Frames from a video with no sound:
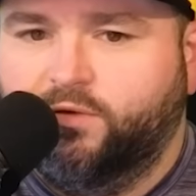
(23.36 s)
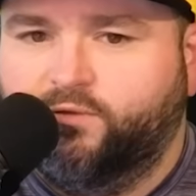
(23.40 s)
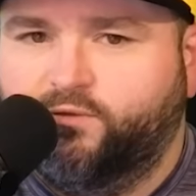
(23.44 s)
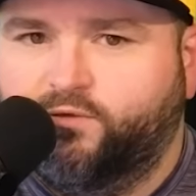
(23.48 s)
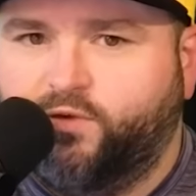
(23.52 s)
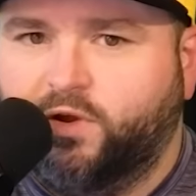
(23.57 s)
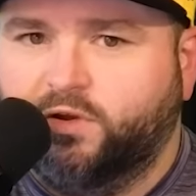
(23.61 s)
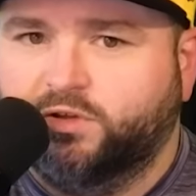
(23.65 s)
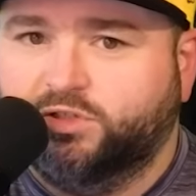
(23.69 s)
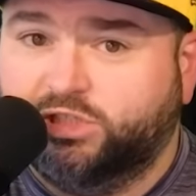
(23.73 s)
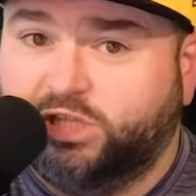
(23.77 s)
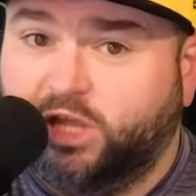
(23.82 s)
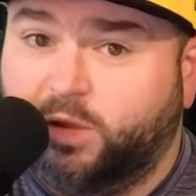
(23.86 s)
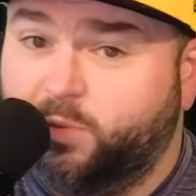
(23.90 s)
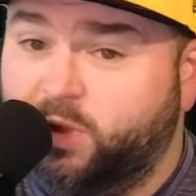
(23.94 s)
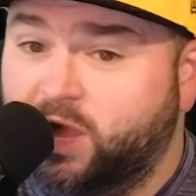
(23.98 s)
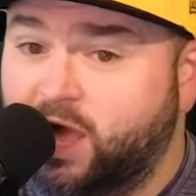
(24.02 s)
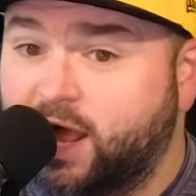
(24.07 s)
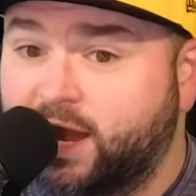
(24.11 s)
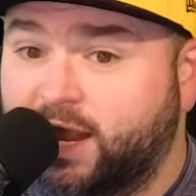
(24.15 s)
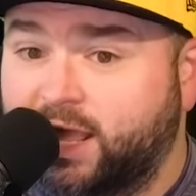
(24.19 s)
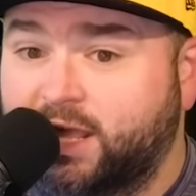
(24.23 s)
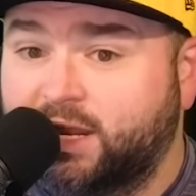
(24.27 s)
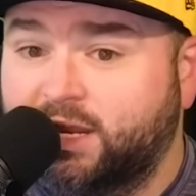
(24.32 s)
First up, we
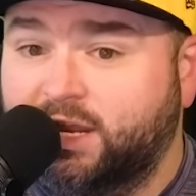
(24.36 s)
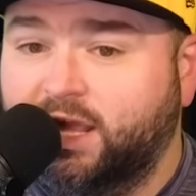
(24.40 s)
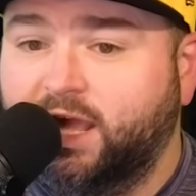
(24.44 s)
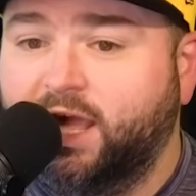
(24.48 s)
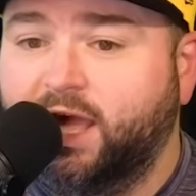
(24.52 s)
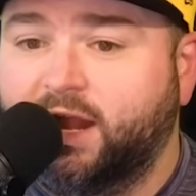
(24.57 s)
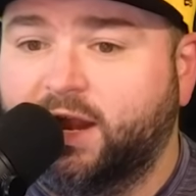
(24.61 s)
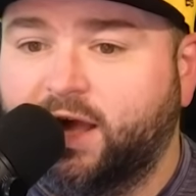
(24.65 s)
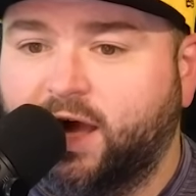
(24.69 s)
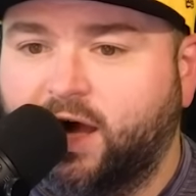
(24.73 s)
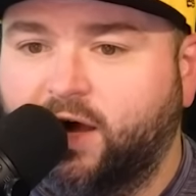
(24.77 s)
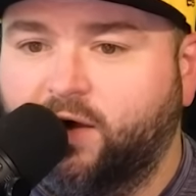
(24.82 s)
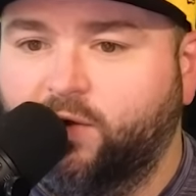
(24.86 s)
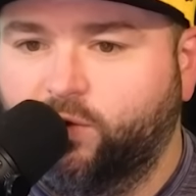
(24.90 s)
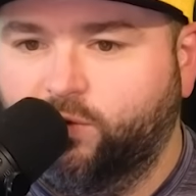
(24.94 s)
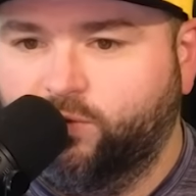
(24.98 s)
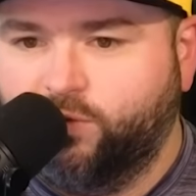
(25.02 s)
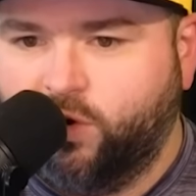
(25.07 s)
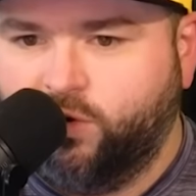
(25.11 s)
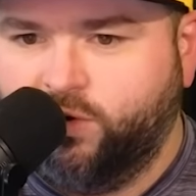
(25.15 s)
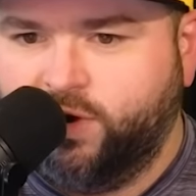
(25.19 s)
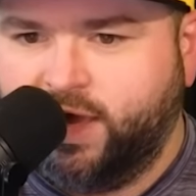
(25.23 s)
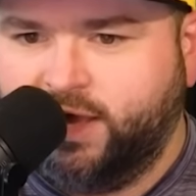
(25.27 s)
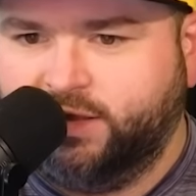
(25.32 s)
got Indiana on the
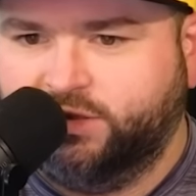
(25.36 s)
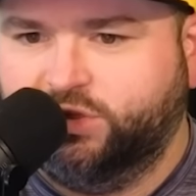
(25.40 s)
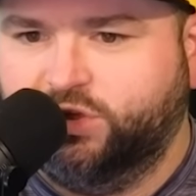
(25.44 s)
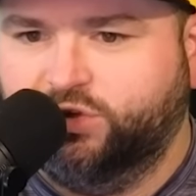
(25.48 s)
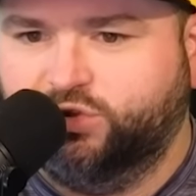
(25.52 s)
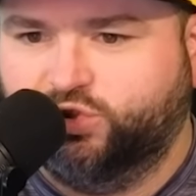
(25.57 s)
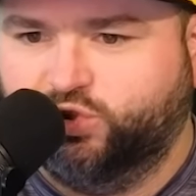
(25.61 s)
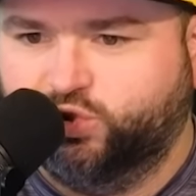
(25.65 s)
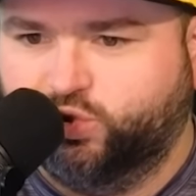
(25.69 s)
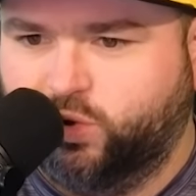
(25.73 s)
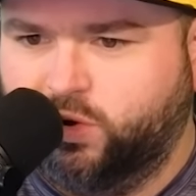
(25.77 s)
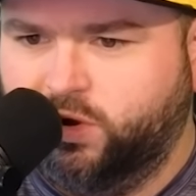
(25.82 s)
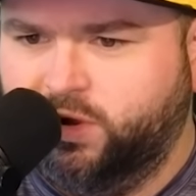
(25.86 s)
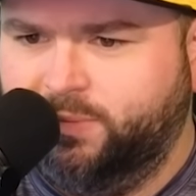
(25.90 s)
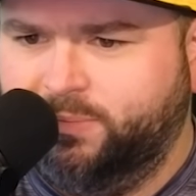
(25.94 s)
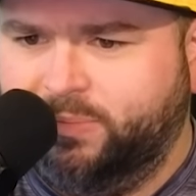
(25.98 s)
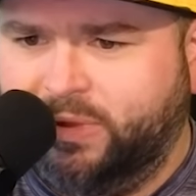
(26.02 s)
road at Detroit.